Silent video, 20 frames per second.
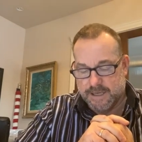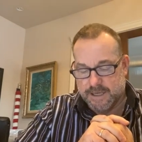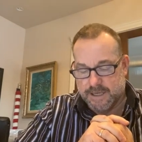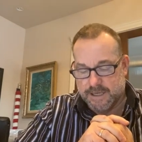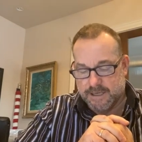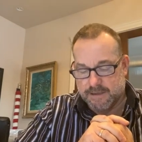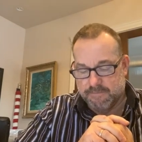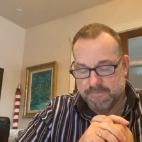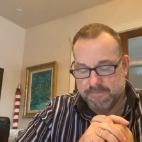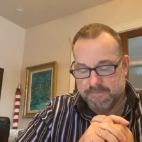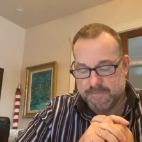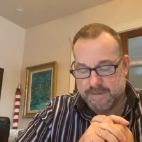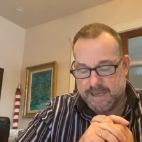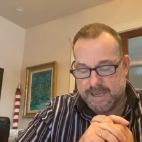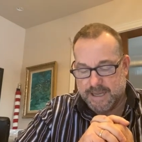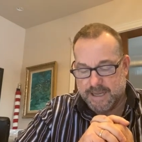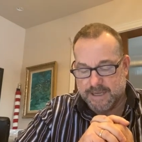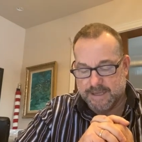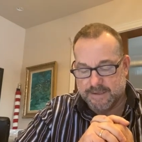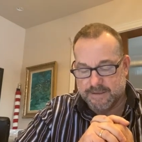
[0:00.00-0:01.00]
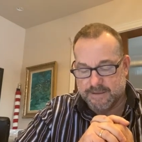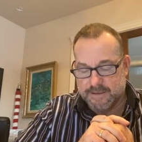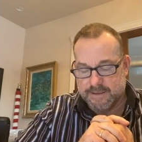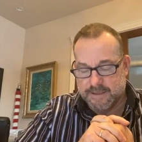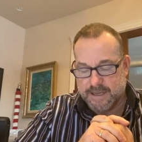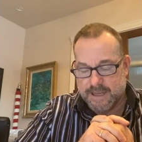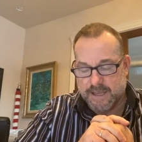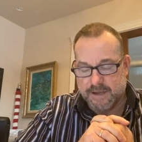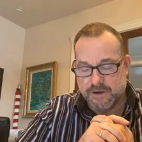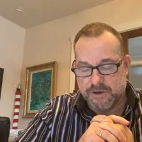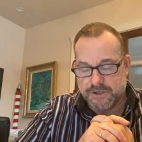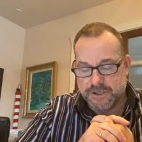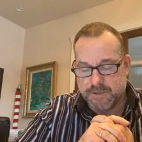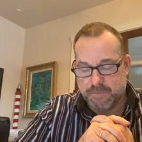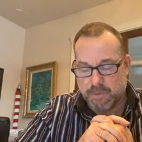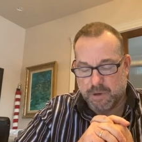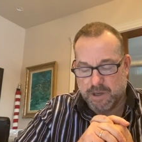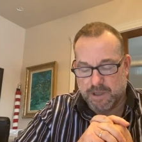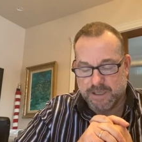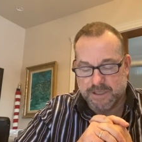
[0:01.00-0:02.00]
um, and energy
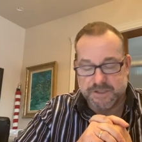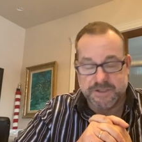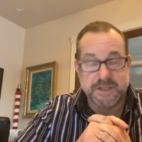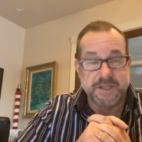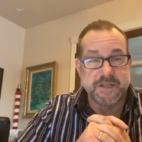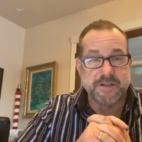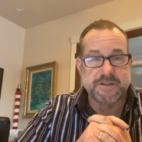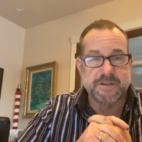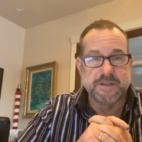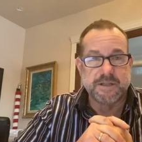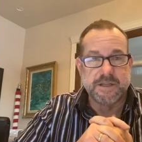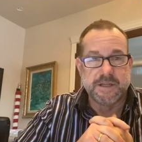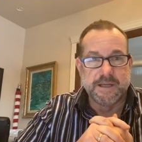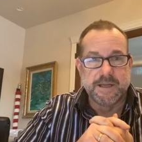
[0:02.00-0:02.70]
policies